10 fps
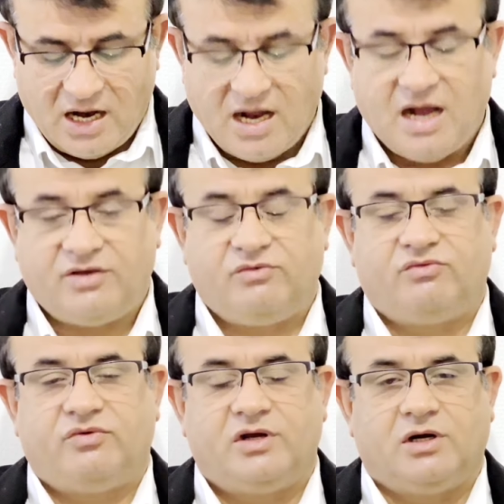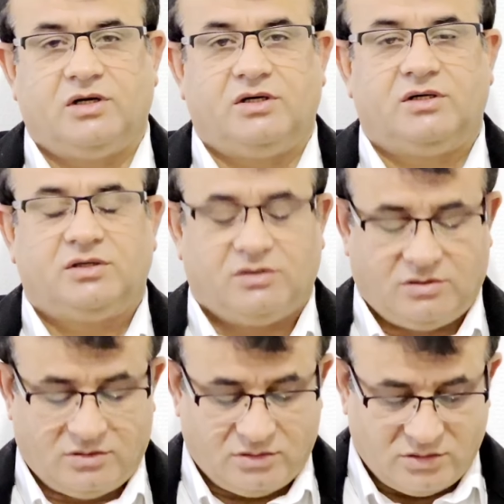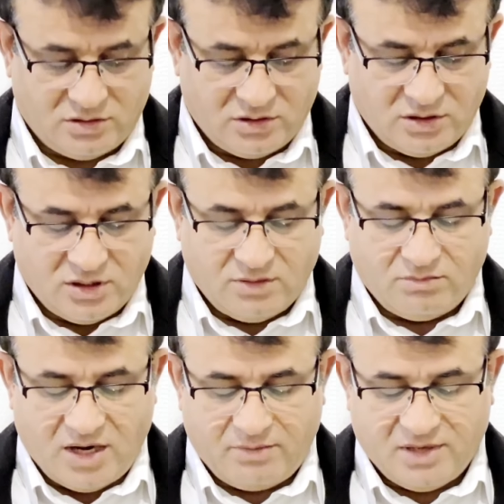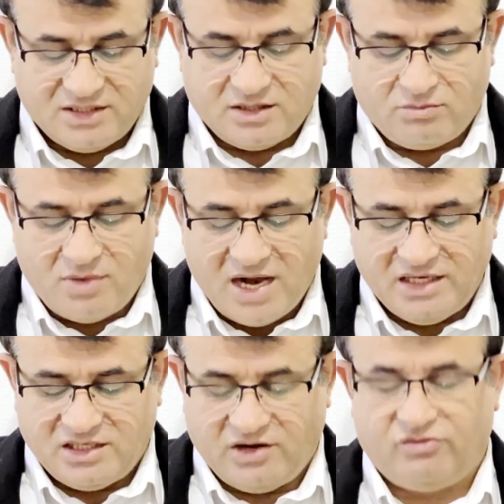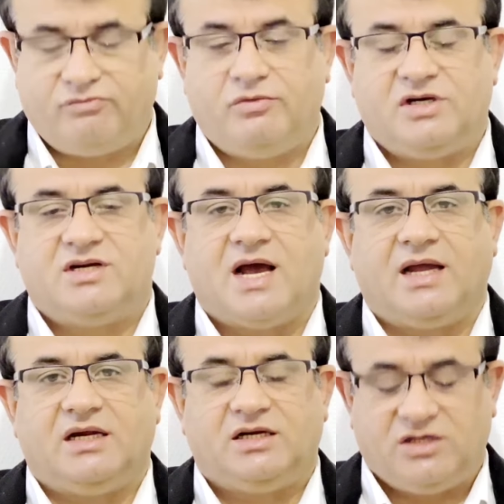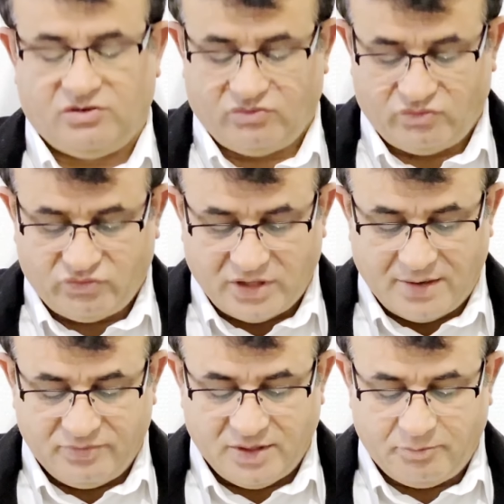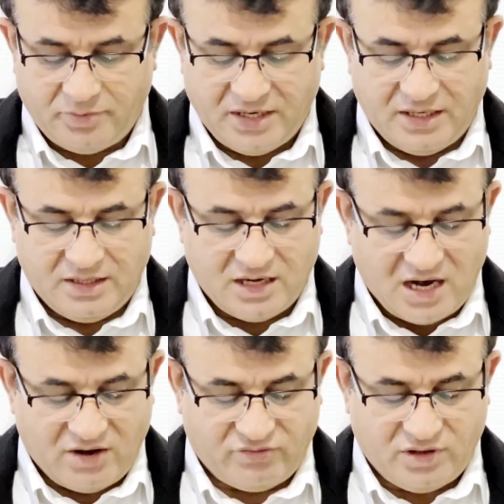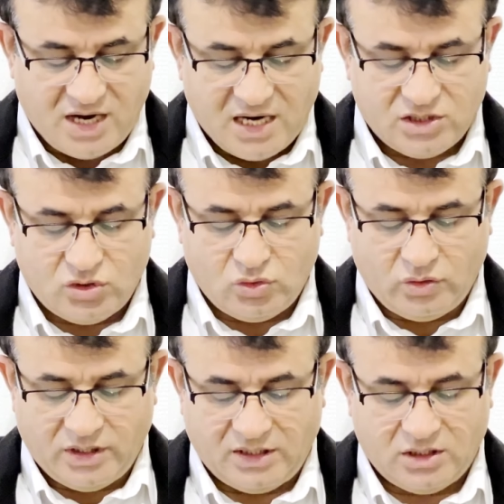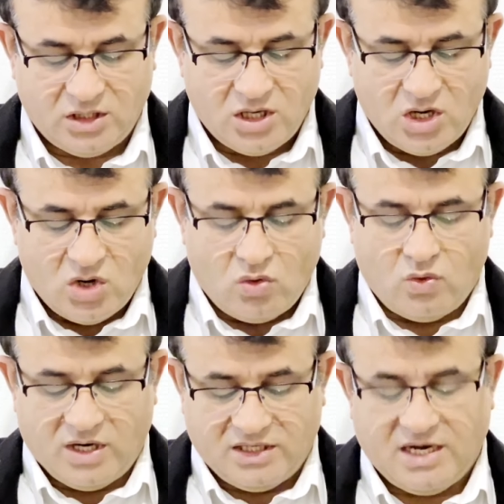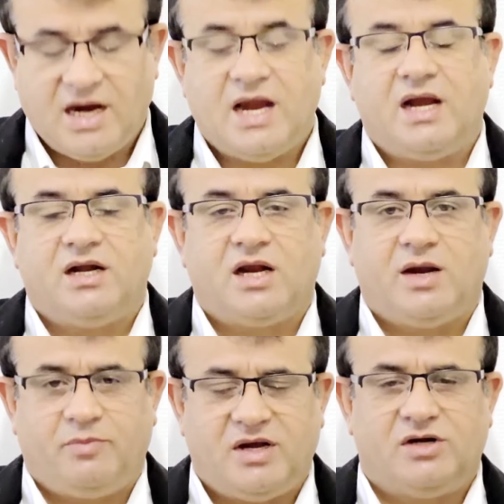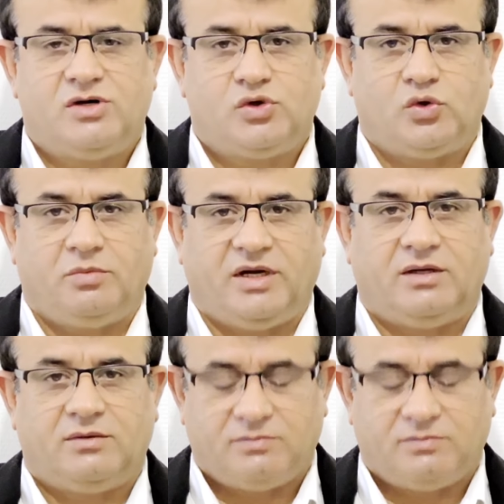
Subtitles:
I feared my mother might have been died from the pain of not knowing what had happened to me.